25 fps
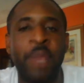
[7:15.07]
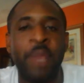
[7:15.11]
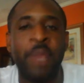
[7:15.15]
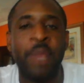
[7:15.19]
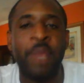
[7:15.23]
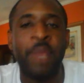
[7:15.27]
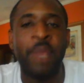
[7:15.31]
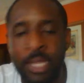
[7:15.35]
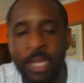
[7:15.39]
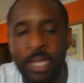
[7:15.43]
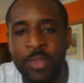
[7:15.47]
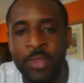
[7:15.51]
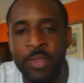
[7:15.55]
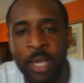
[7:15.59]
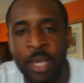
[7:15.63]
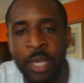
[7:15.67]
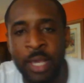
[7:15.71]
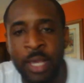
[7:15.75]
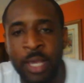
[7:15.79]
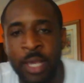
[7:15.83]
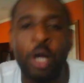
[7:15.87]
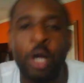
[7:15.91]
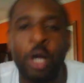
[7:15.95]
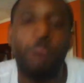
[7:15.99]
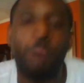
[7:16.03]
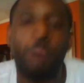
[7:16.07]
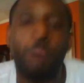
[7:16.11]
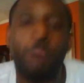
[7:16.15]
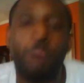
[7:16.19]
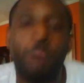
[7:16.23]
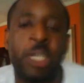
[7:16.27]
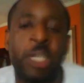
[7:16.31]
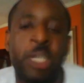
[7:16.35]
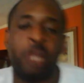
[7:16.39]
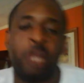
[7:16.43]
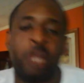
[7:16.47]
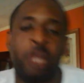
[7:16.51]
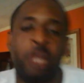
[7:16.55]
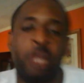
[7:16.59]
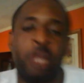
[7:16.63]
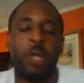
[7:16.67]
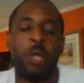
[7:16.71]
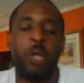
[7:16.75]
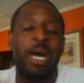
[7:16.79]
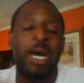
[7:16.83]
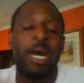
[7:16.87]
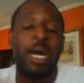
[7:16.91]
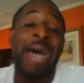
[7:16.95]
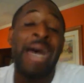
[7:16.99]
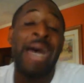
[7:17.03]
anything accomplished
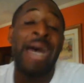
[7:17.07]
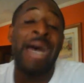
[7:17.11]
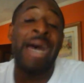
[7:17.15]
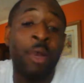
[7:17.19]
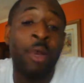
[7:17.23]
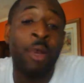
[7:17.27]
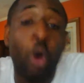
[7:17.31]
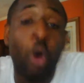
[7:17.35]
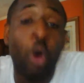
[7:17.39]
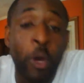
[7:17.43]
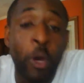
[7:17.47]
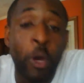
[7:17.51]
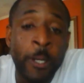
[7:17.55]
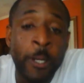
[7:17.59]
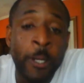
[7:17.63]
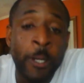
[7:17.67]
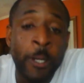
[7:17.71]
at all.